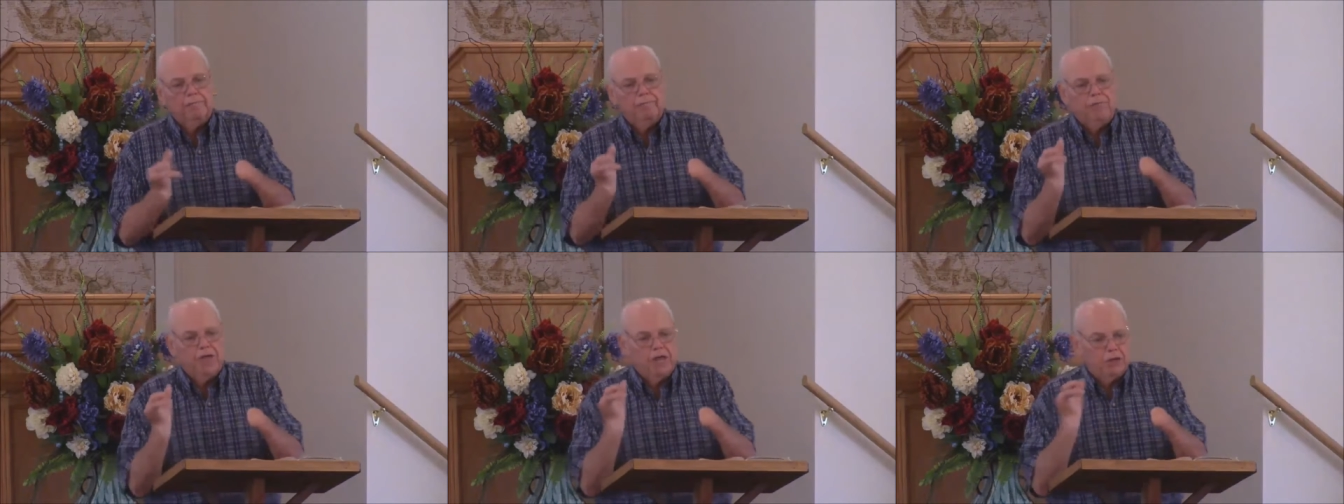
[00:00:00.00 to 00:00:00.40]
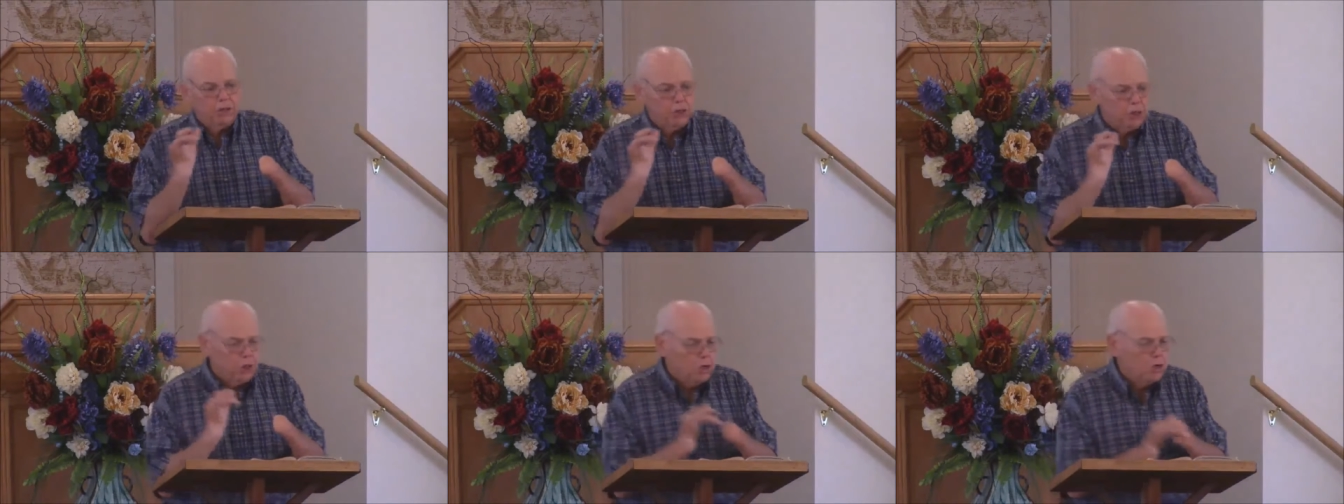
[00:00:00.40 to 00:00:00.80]

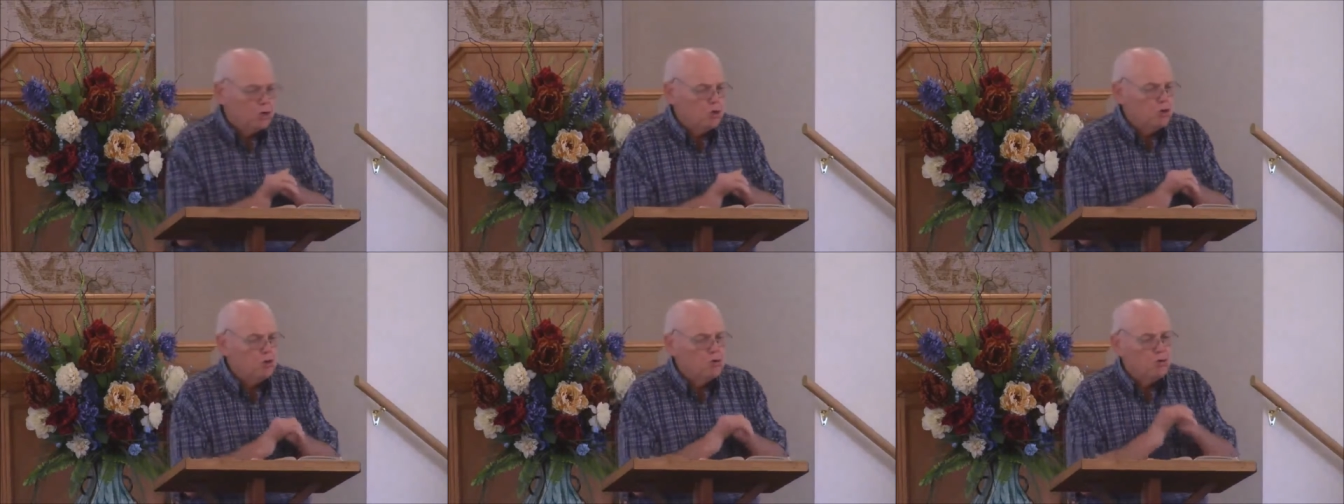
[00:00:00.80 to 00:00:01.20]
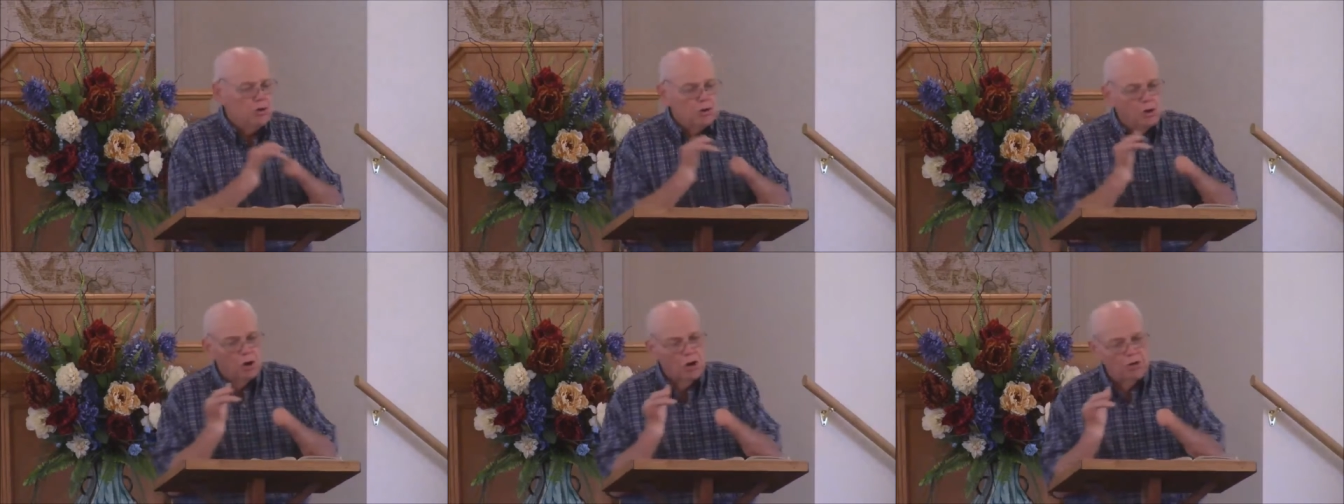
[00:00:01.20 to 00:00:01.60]
that you
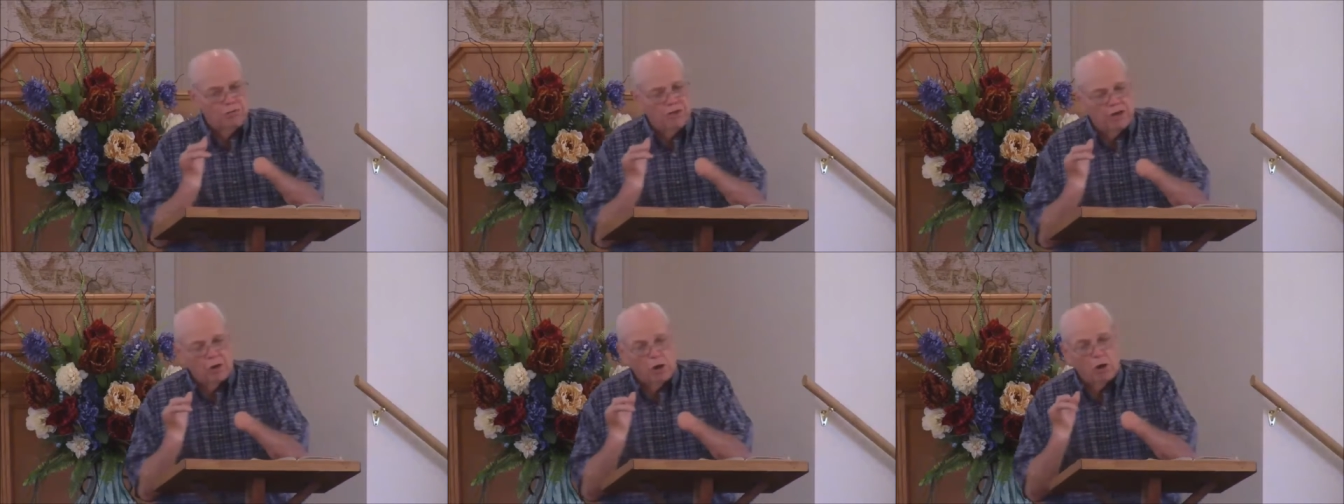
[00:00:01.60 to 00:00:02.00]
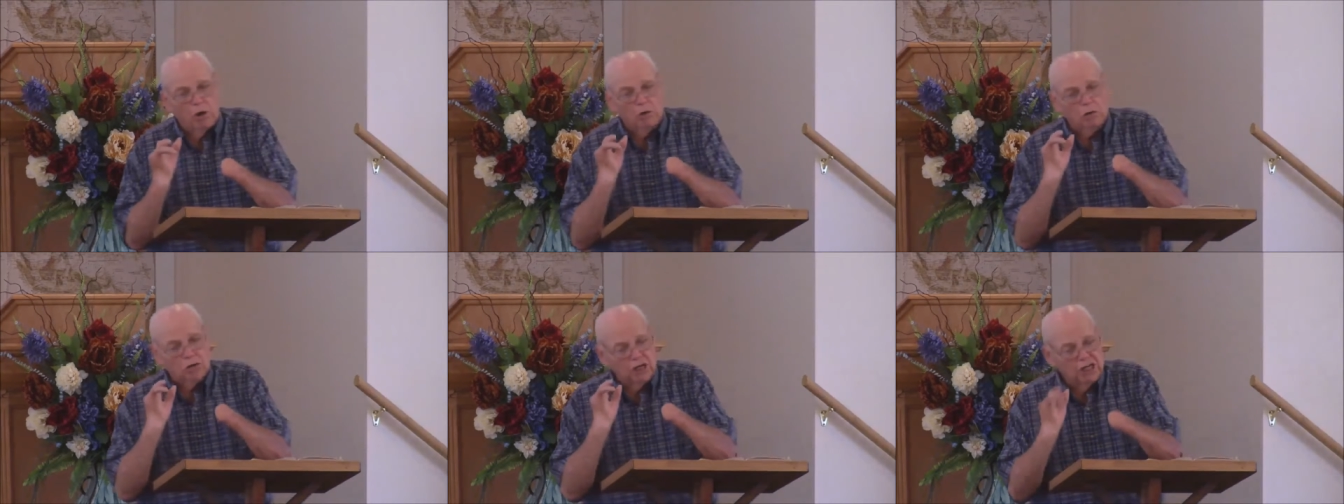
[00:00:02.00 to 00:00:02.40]
that
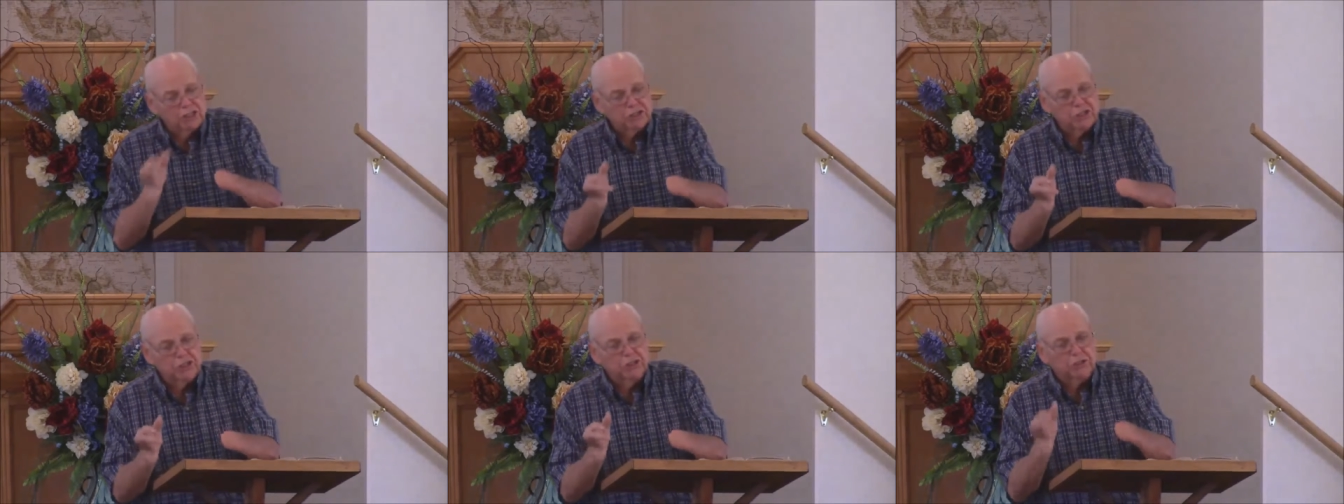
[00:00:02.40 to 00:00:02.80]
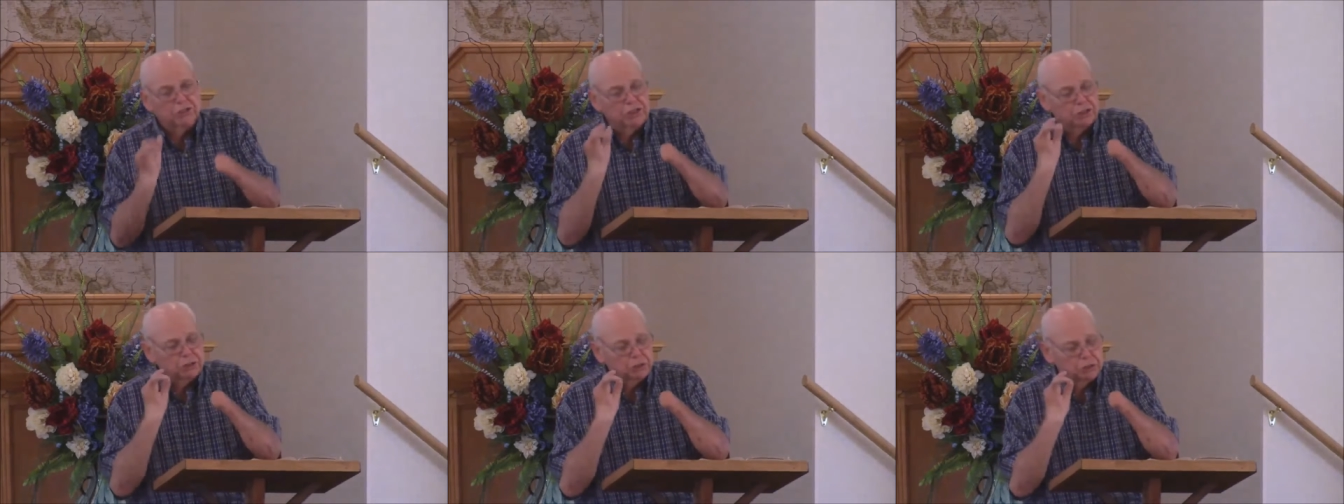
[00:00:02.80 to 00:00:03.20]
are listening to
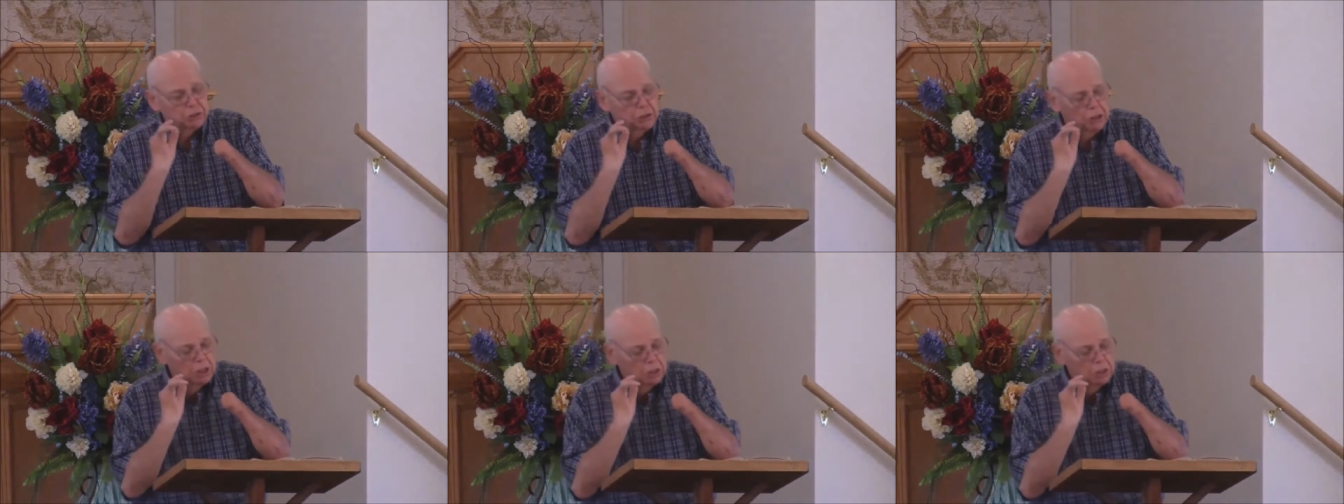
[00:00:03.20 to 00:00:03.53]
this